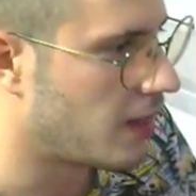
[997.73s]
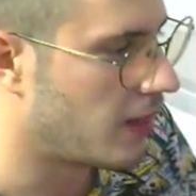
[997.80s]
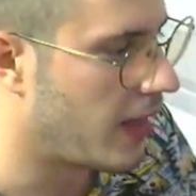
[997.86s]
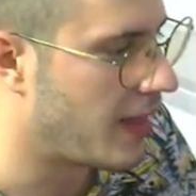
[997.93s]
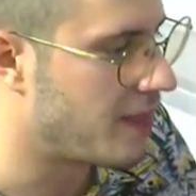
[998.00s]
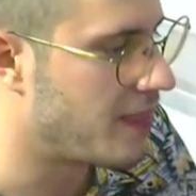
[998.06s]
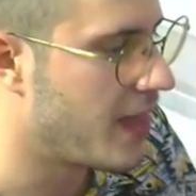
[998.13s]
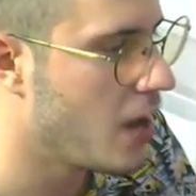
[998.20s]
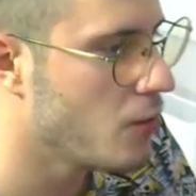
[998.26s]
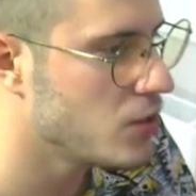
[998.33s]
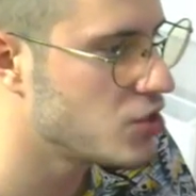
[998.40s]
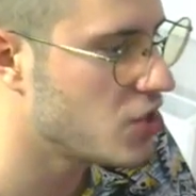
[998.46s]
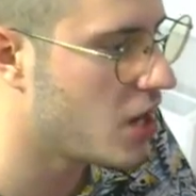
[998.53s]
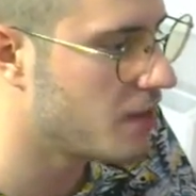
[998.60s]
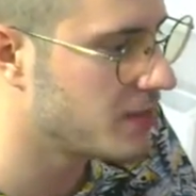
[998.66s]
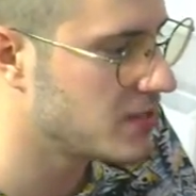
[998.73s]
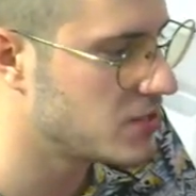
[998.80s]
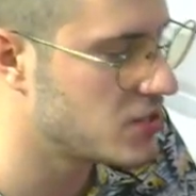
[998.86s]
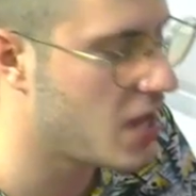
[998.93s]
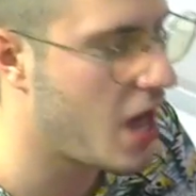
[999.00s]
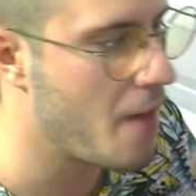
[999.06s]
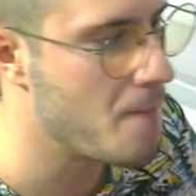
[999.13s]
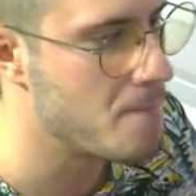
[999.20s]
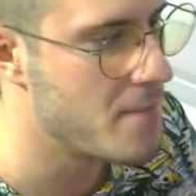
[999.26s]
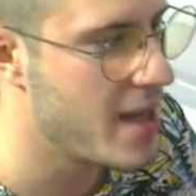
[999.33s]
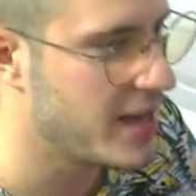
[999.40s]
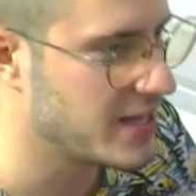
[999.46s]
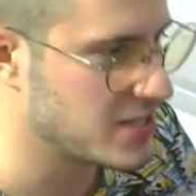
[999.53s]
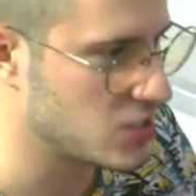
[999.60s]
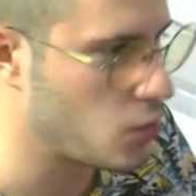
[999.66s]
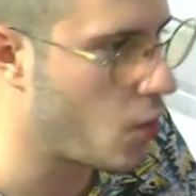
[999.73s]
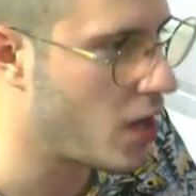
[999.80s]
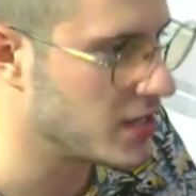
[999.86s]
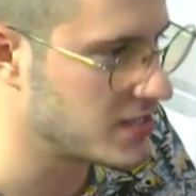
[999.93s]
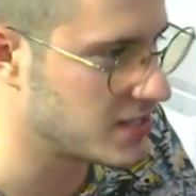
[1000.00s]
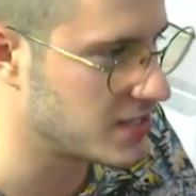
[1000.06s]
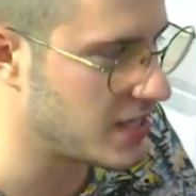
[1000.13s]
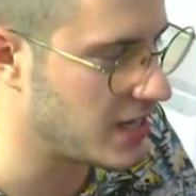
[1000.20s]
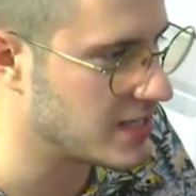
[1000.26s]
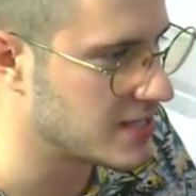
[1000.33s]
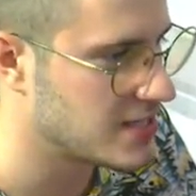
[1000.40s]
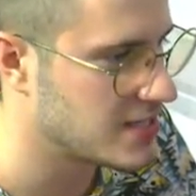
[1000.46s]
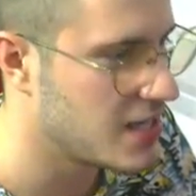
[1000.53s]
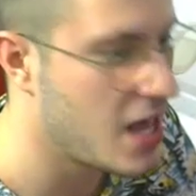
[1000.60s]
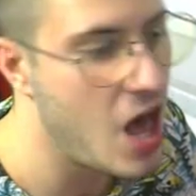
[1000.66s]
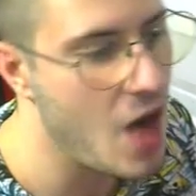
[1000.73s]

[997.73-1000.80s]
And now we jump into the Omega Squad skins.